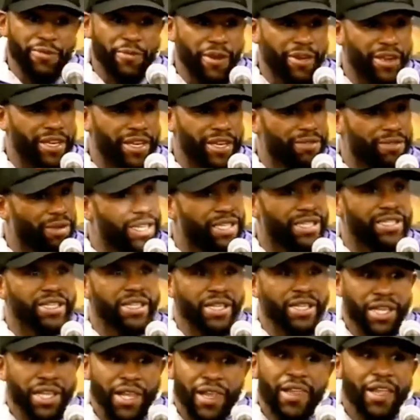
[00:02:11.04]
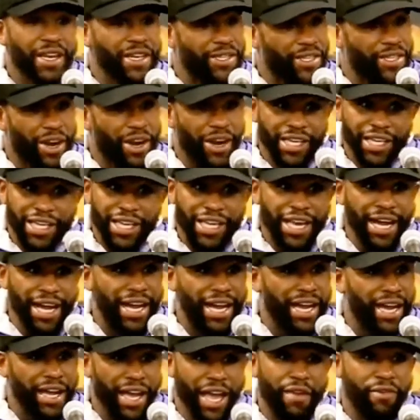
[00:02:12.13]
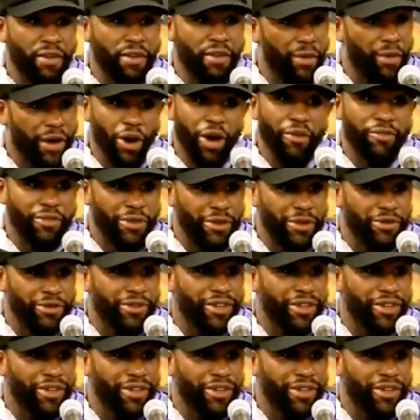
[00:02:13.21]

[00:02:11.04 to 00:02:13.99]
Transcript: but it's, it's hard to get a guy a heavyweight off you. Yeah.